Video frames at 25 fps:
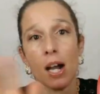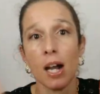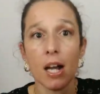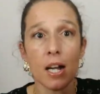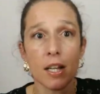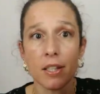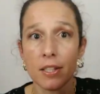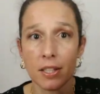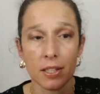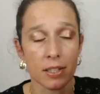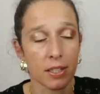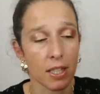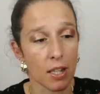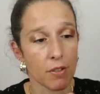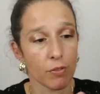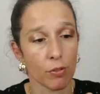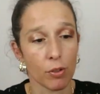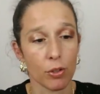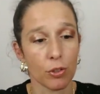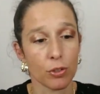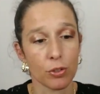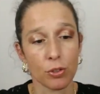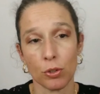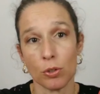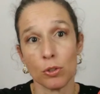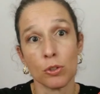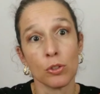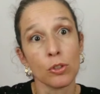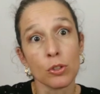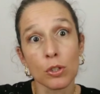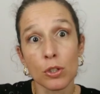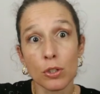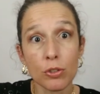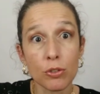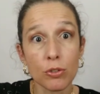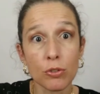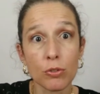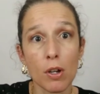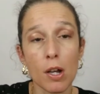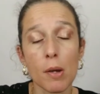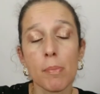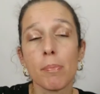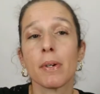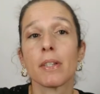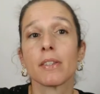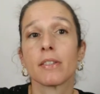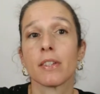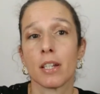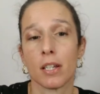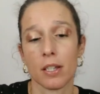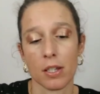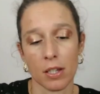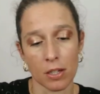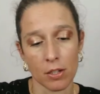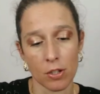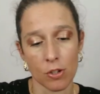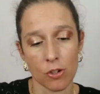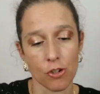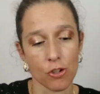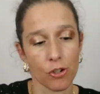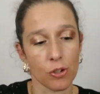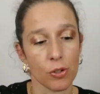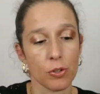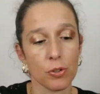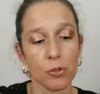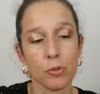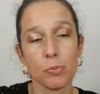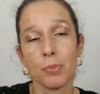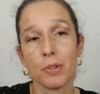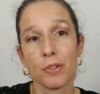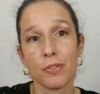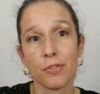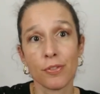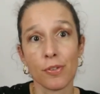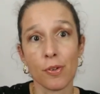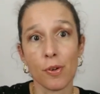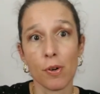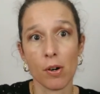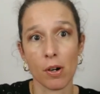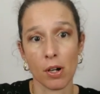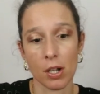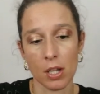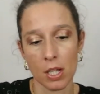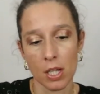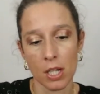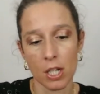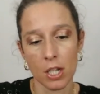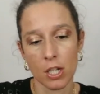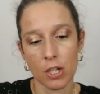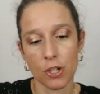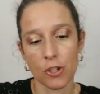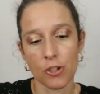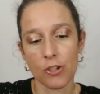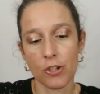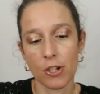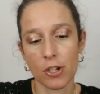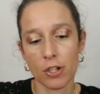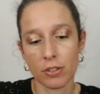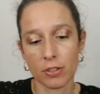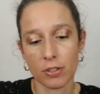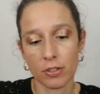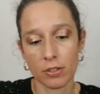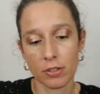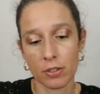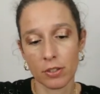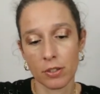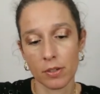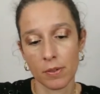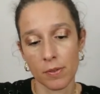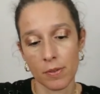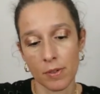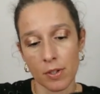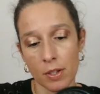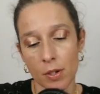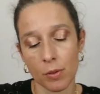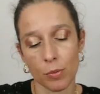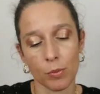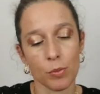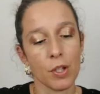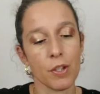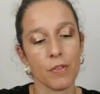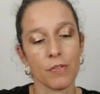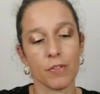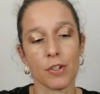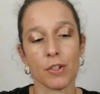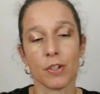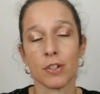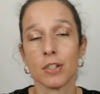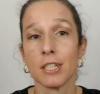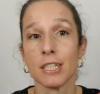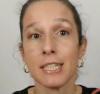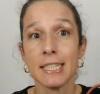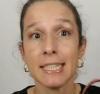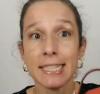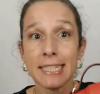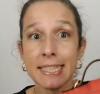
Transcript: I can have also no strap, as I showed you before, just with a